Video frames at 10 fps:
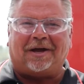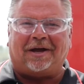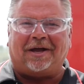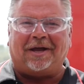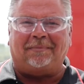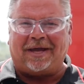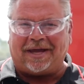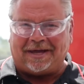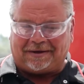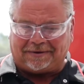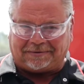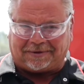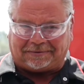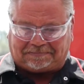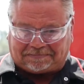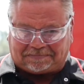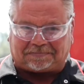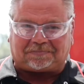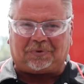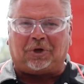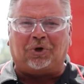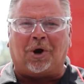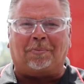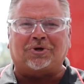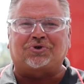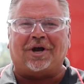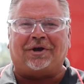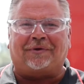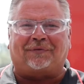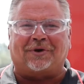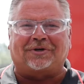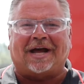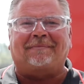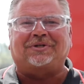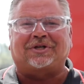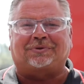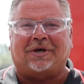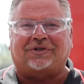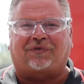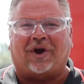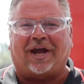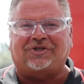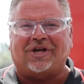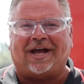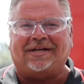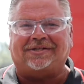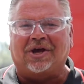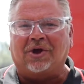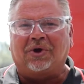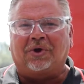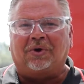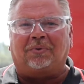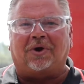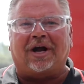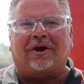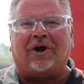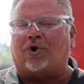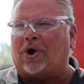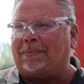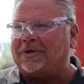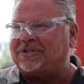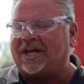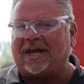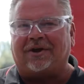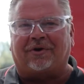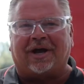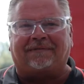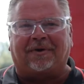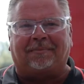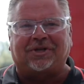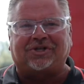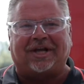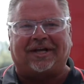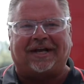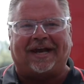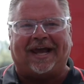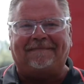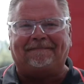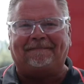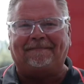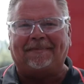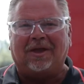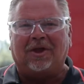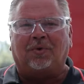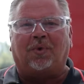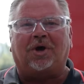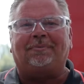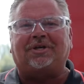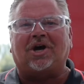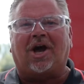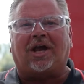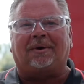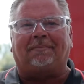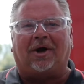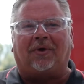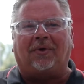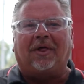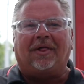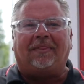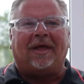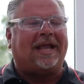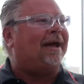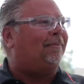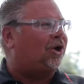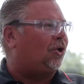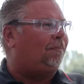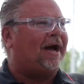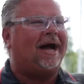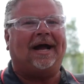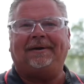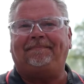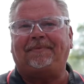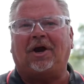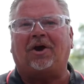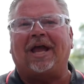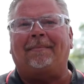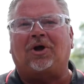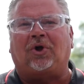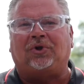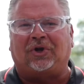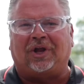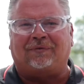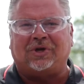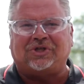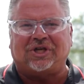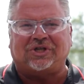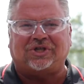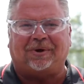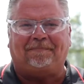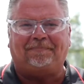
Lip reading: I am a corporate trainer for Tommy's Express franchise. We're here at our corporate site in Granville, Michigan today. We're going to be talking about the chemical pod, our chemical delivery system.